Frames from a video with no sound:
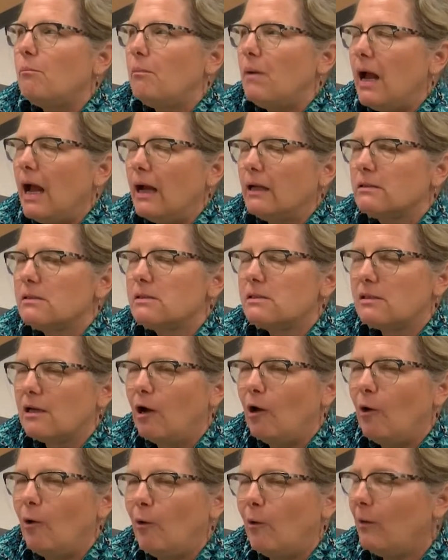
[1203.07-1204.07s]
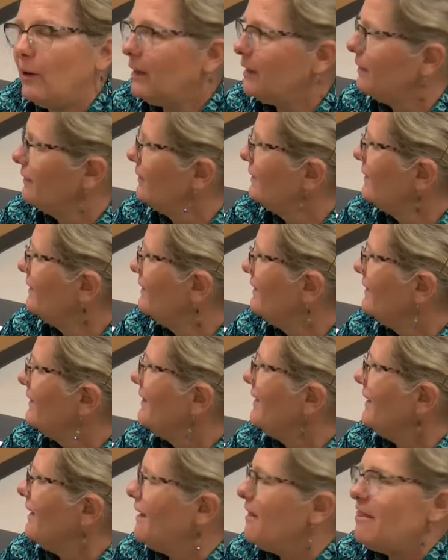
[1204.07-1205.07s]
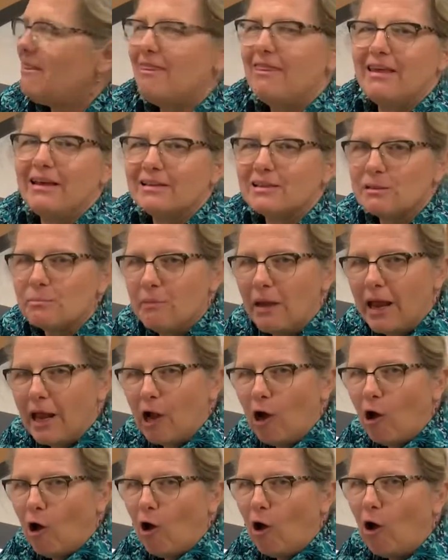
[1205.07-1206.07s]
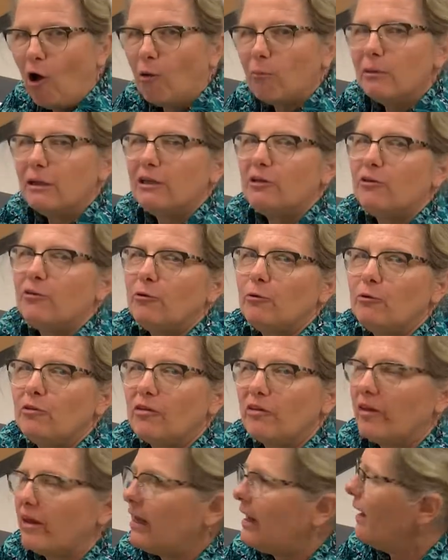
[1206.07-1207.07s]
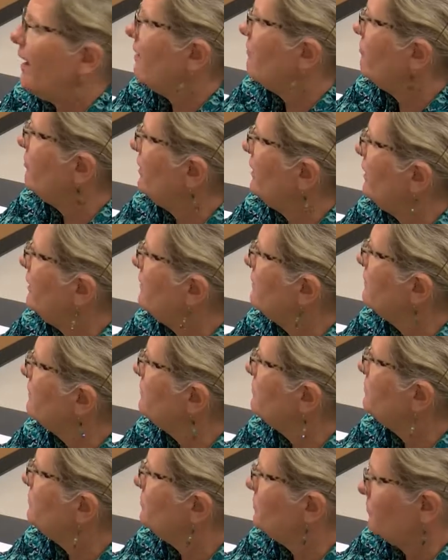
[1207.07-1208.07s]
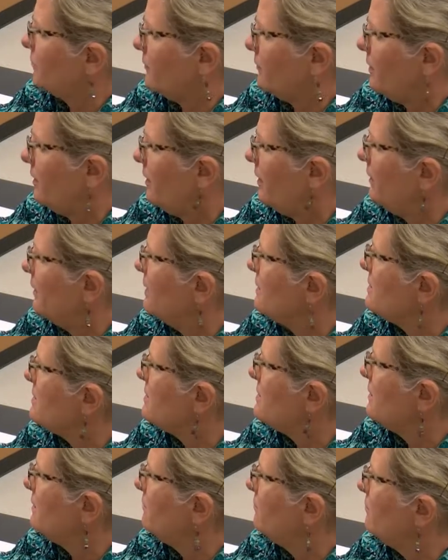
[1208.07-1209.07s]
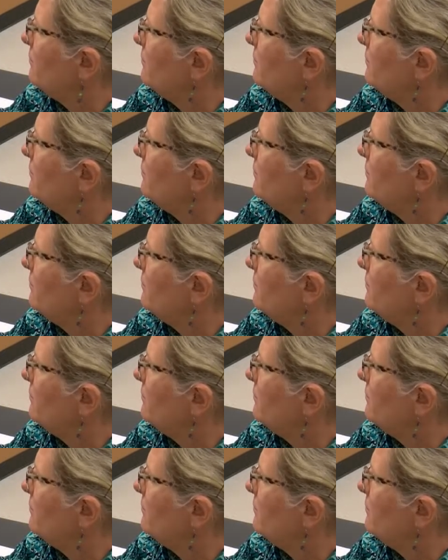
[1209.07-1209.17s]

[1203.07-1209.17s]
And so this may all be due to the caffeine. Okay, let's see.